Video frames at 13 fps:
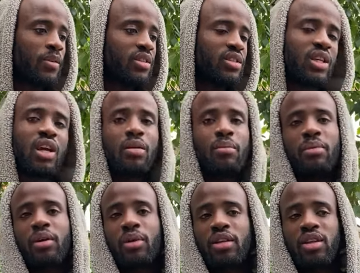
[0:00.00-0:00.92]

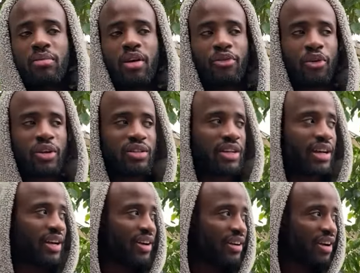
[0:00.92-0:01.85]
seeing people, like seeing my friends.
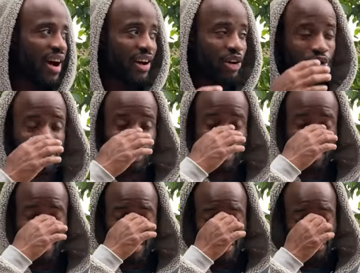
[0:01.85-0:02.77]
Like I got
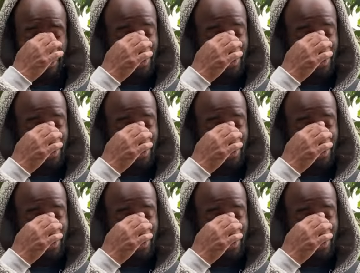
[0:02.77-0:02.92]
to